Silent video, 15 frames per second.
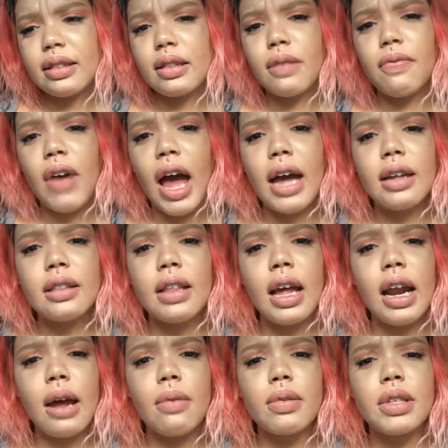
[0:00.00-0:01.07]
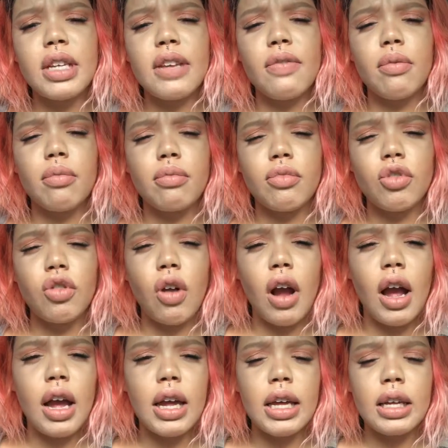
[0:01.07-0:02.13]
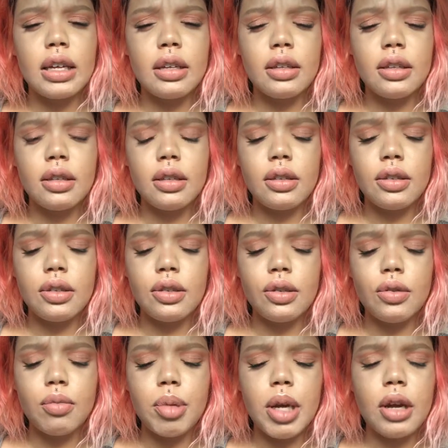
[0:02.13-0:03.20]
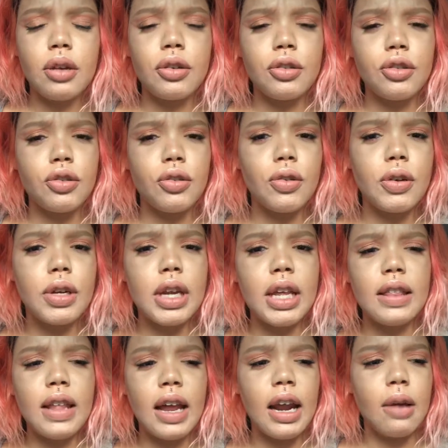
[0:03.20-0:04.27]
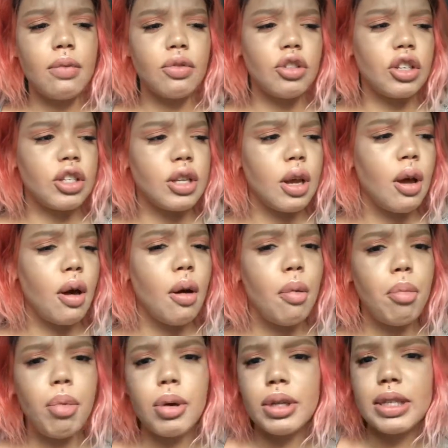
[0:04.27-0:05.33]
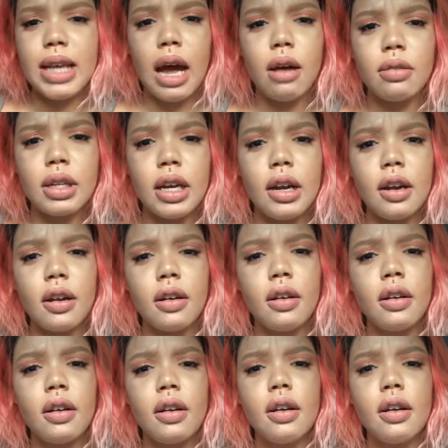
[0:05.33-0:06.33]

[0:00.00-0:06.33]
the fact that I wasn't even trying to be understood and that I was just put down there